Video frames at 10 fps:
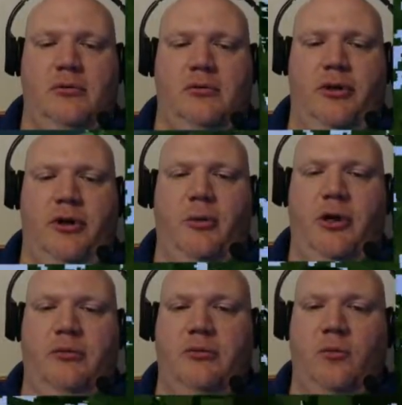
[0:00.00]
Well, you know
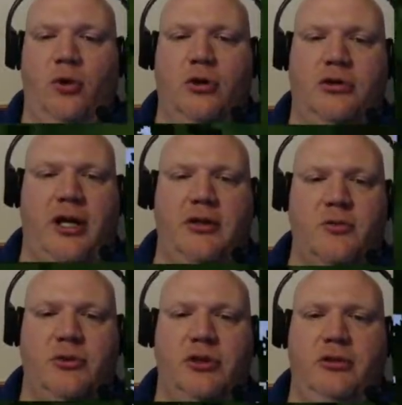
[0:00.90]
what? We'll take this
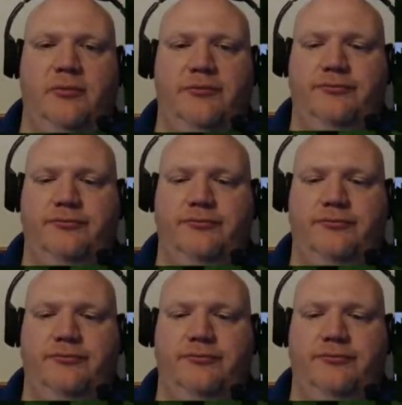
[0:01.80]
one too.